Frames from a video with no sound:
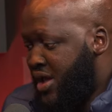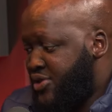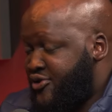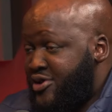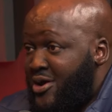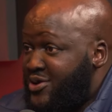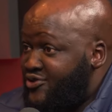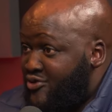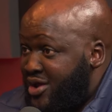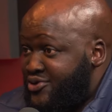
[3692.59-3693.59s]
And it turned out
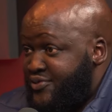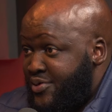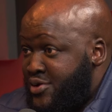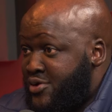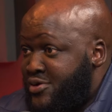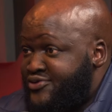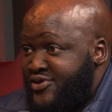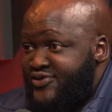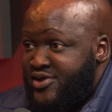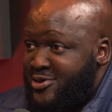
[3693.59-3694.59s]
he's quite entrepreneurial.
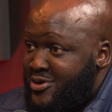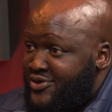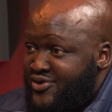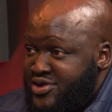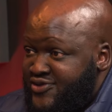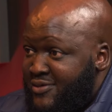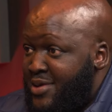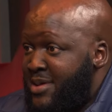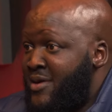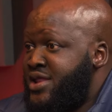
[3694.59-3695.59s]
So he said, look, it's not just
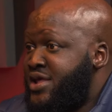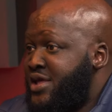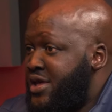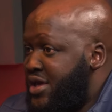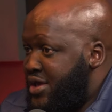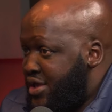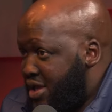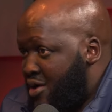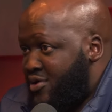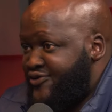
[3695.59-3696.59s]
about the money.
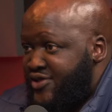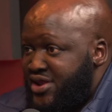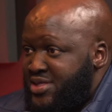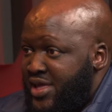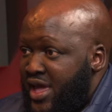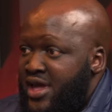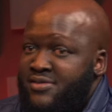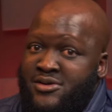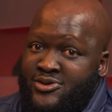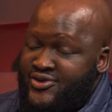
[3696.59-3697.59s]
I want skin in the
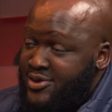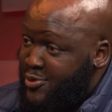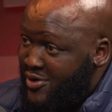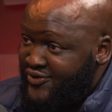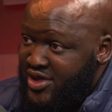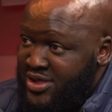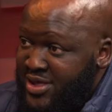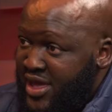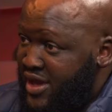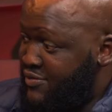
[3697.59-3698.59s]
game. And we said, if you want skin
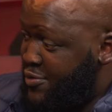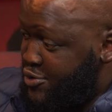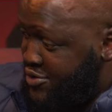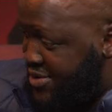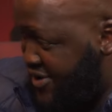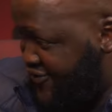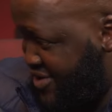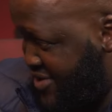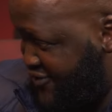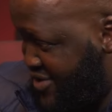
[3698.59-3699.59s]
in the game, if you do
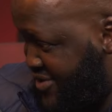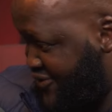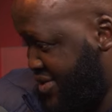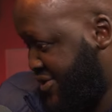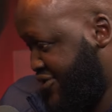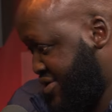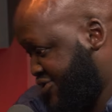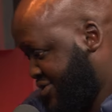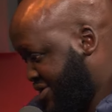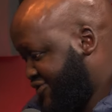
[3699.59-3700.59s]
this and this and this and this
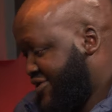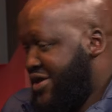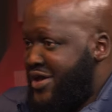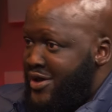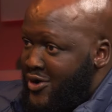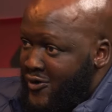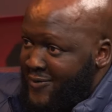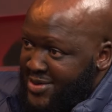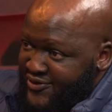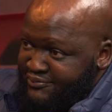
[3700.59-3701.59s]
and this and this
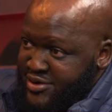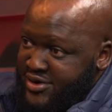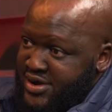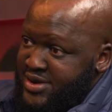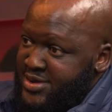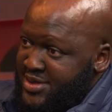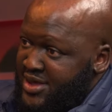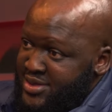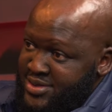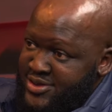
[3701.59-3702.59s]
over this period,
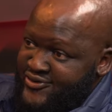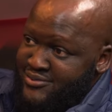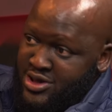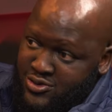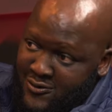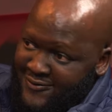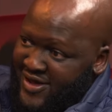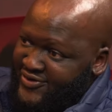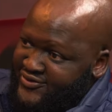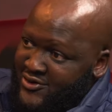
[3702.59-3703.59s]
then this much will
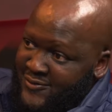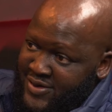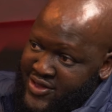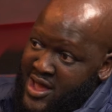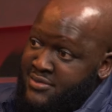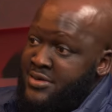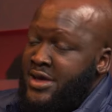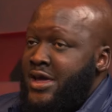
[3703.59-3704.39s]
vest over time.